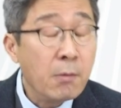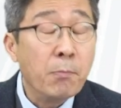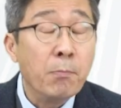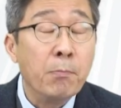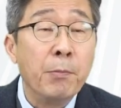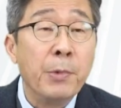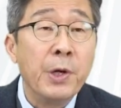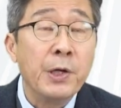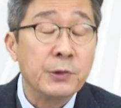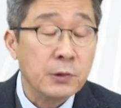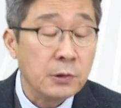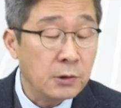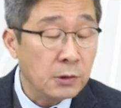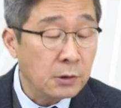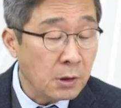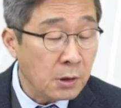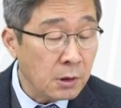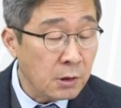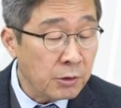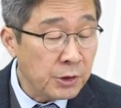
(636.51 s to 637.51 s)
measures
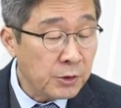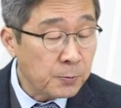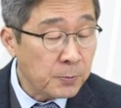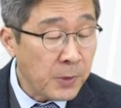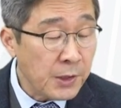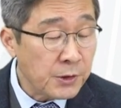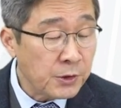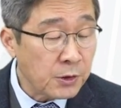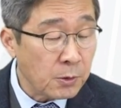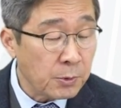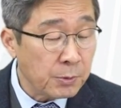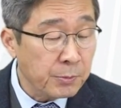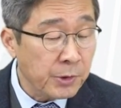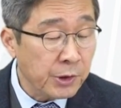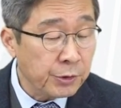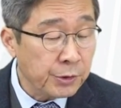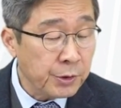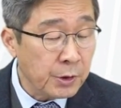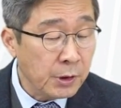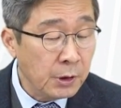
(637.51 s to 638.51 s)
the response of a
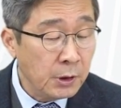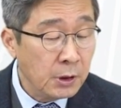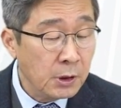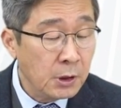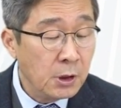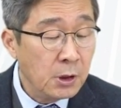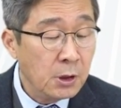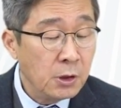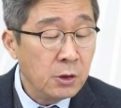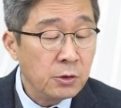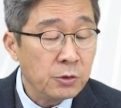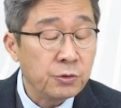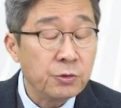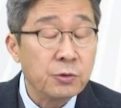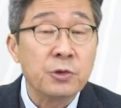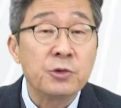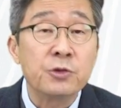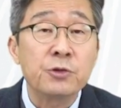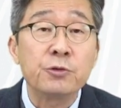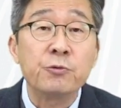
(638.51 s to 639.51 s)
material to
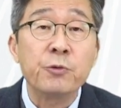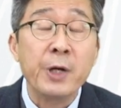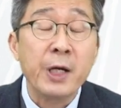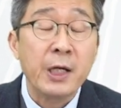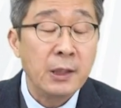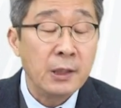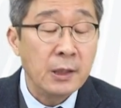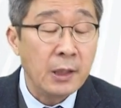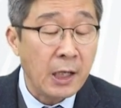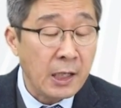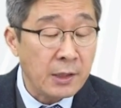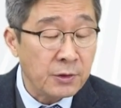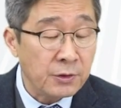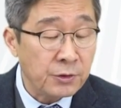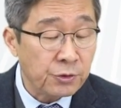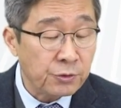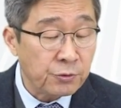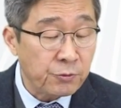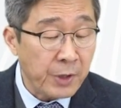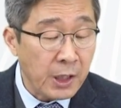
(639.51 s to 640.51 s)
the strain and
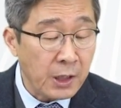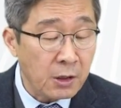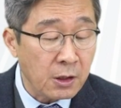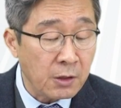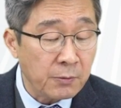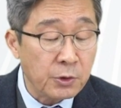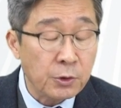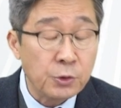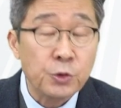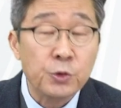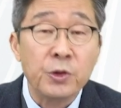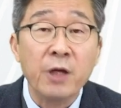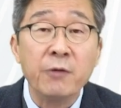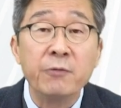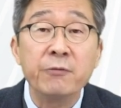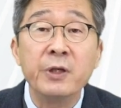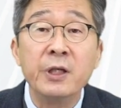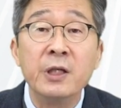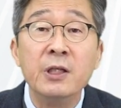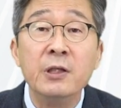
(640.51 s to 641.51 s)
strain of the
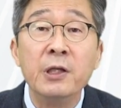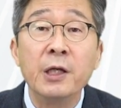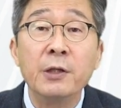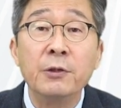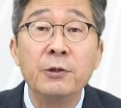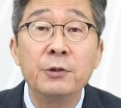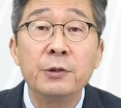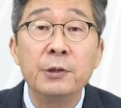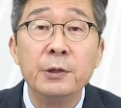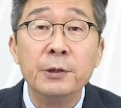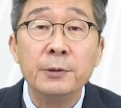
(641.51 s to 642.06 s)
sheath indenter.